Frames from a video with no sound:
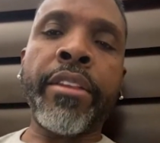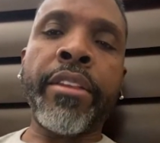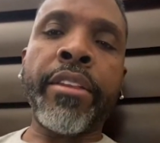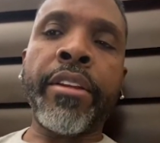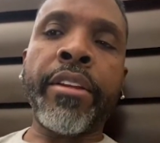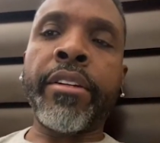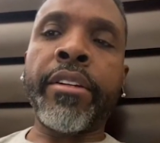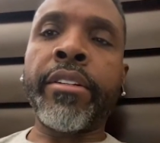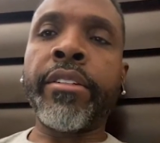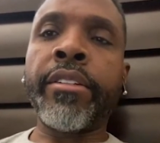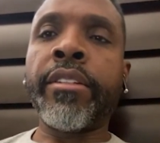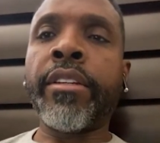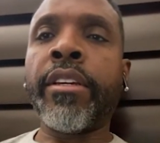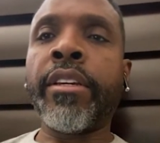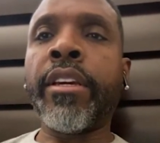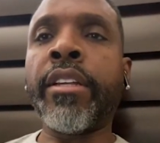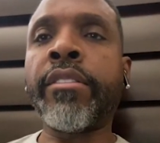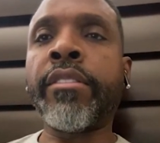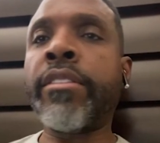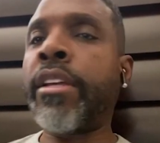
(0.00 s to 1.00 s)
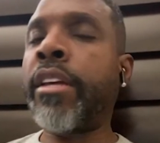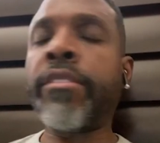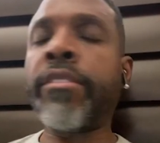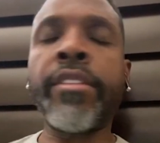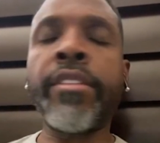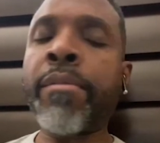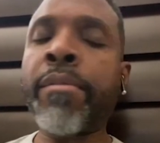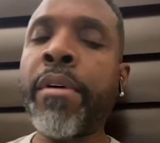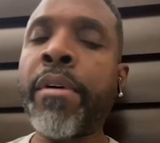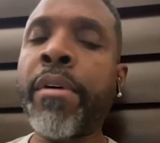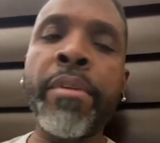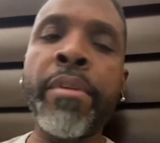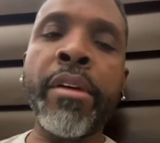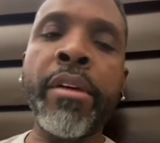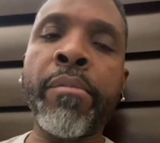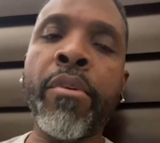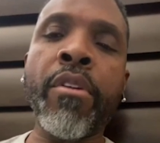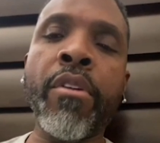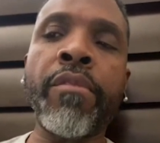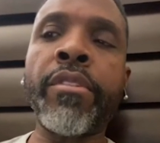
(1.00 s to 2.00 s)
Anthony. It's, that's not about
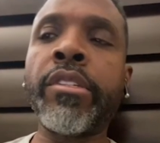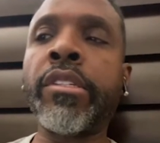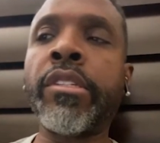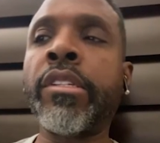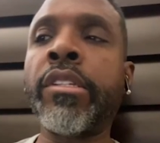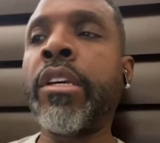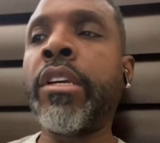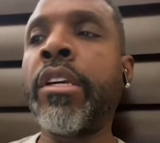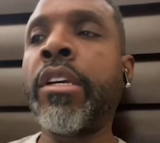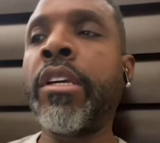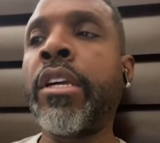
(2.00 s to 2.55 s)
being marvelous.